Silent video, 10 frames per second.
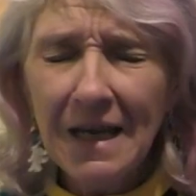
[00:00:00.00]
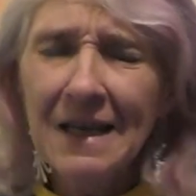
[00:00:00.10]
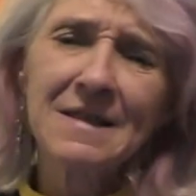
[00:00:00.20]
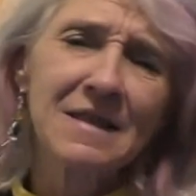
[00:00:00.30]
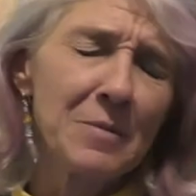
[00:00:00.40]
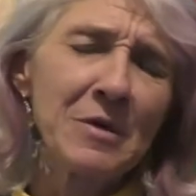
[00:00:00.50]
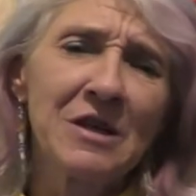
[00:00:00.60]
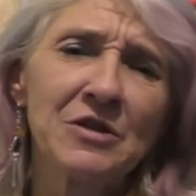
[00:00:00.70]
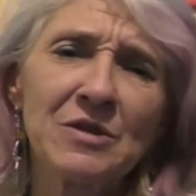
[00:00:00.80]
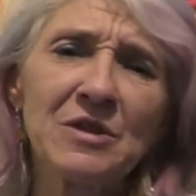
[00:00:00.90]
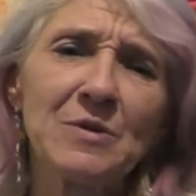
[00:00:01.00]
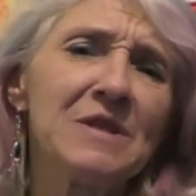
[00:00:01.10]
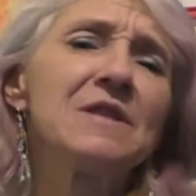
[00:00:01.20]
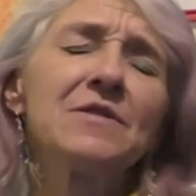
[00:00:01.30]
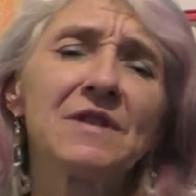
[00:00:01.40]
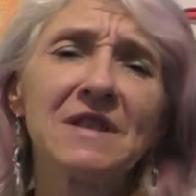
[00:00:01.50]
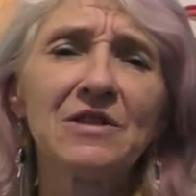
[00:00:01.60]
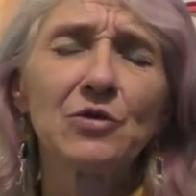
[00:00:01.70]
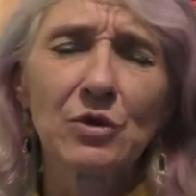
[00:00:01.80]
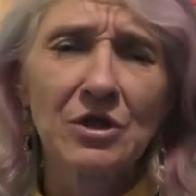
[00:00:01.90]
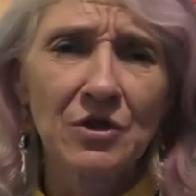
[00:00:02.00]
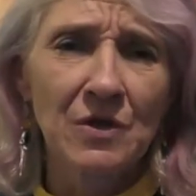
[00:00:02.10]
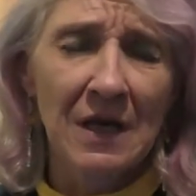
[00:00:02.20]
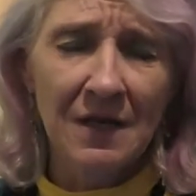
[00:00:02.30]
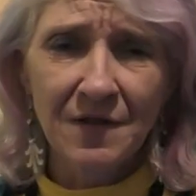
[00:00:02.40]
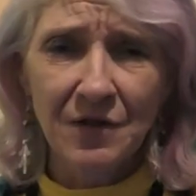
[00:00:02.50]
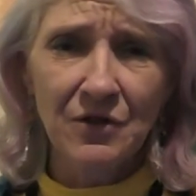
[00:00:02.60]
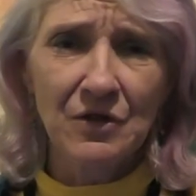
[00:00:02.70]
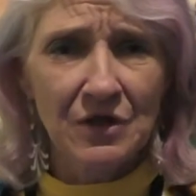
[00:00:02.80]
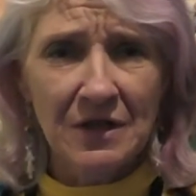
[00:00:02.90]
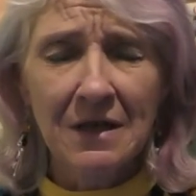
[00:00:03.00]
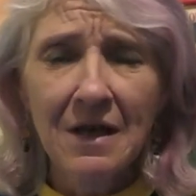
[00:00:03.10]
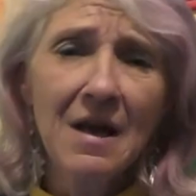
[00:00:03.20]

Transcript: In some countries, we still see torture and execution,